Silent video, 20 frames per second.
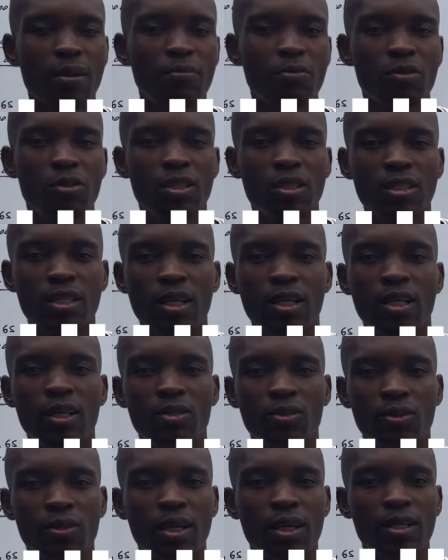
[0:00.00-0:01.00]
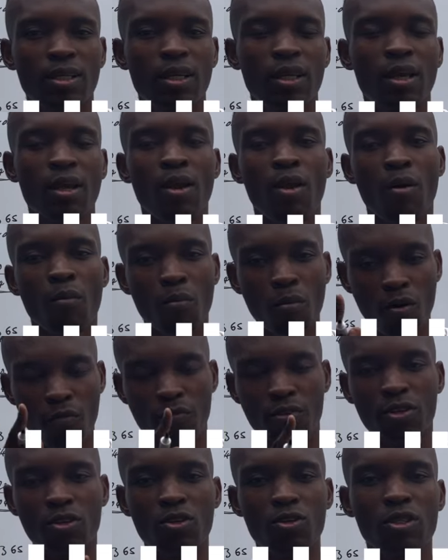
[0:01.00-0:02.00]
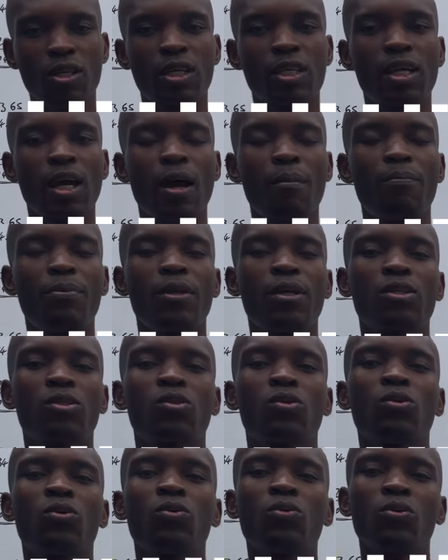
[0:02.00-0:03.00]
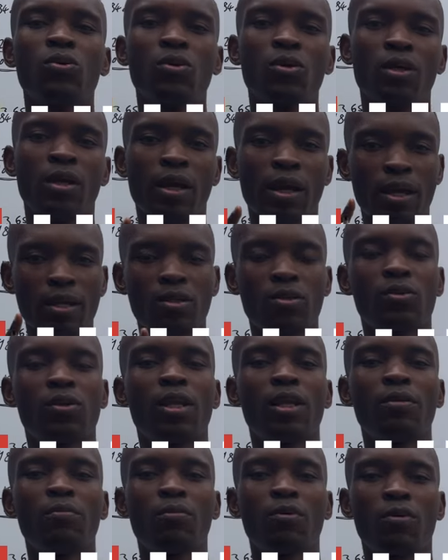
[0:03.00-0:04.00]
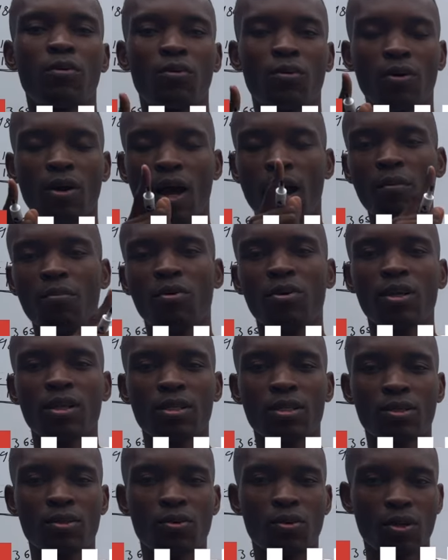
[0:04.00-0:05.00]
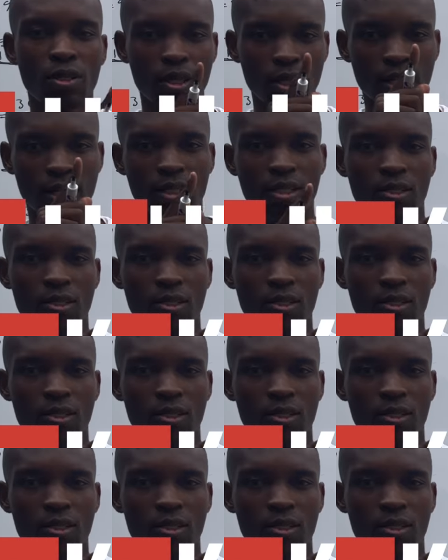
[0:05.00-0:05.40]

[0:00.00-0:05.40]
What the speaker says: to this channel so that more videos can appear to you and you learn more. I'm going to see you on the next